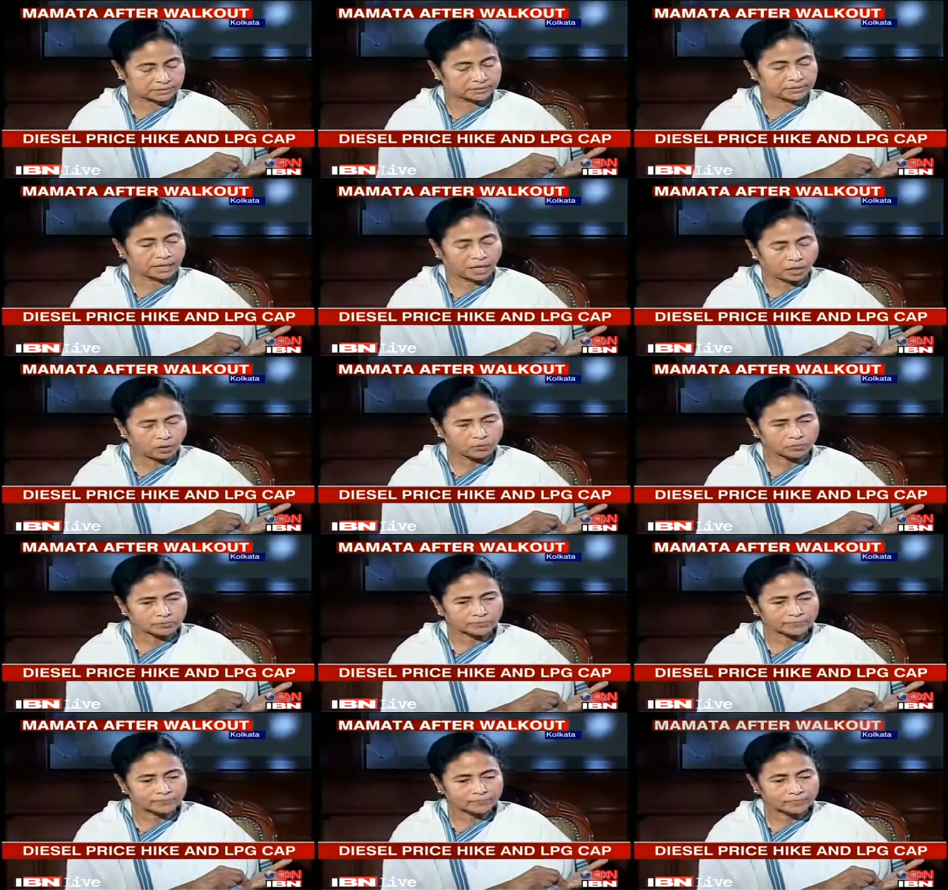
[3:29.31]

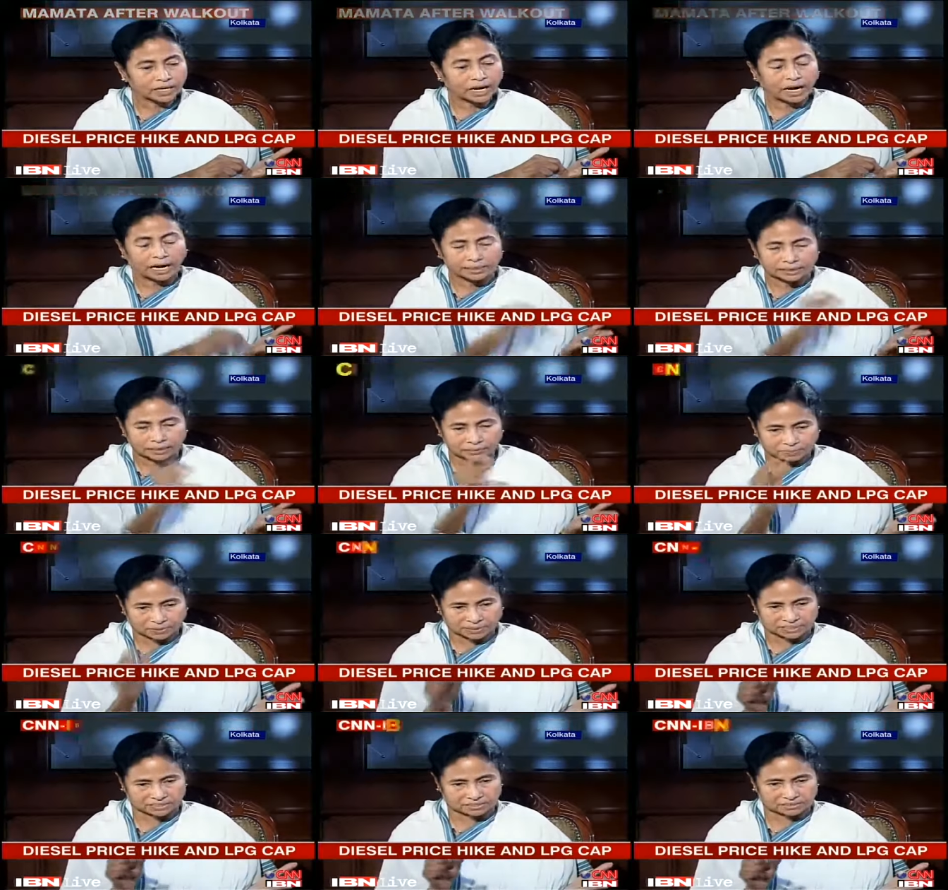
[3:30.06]
Now
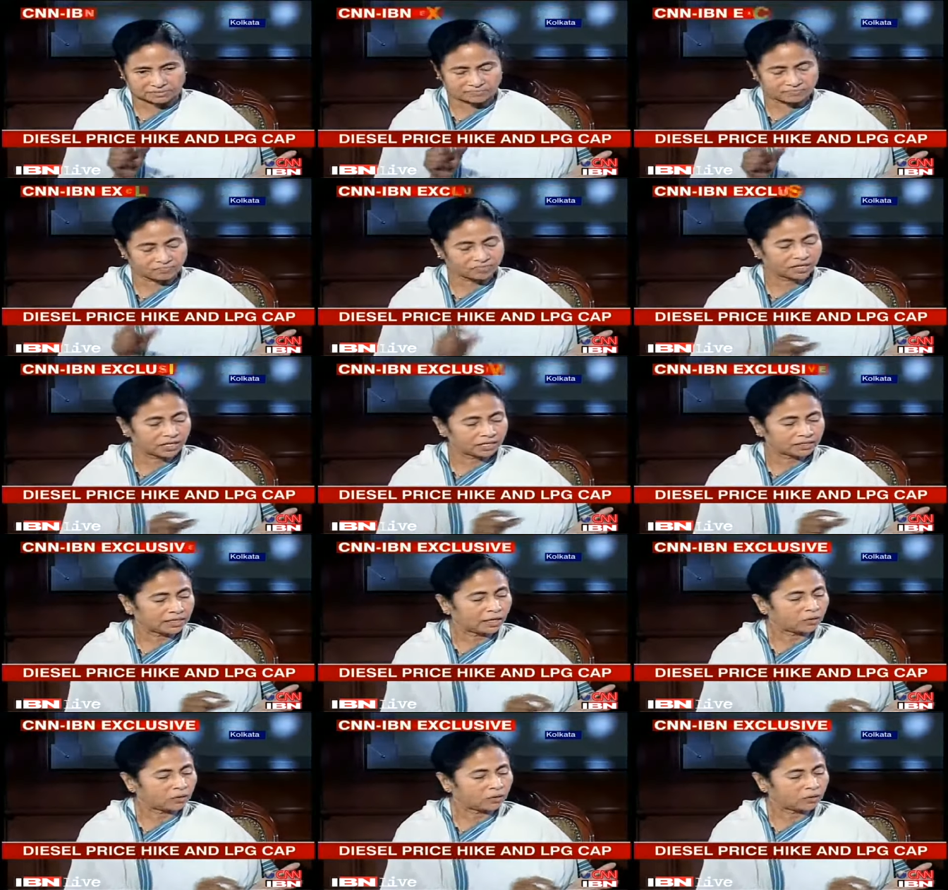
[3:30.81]
100%.